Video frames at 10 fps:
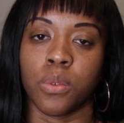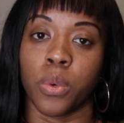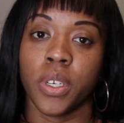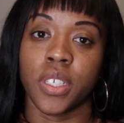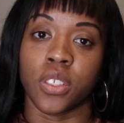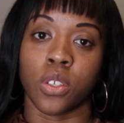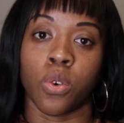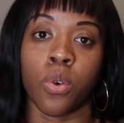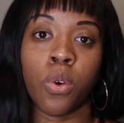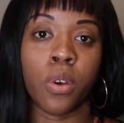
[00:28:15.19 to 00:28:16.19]
Where is
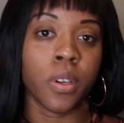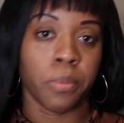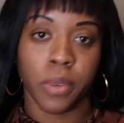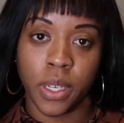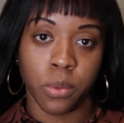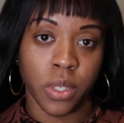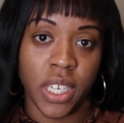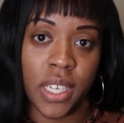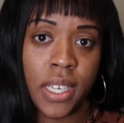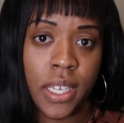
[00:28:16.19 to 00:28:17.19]
Cornbread when
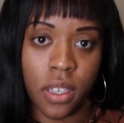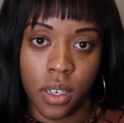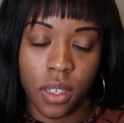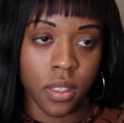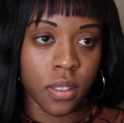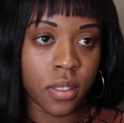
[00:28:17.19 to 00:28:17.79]
you need her?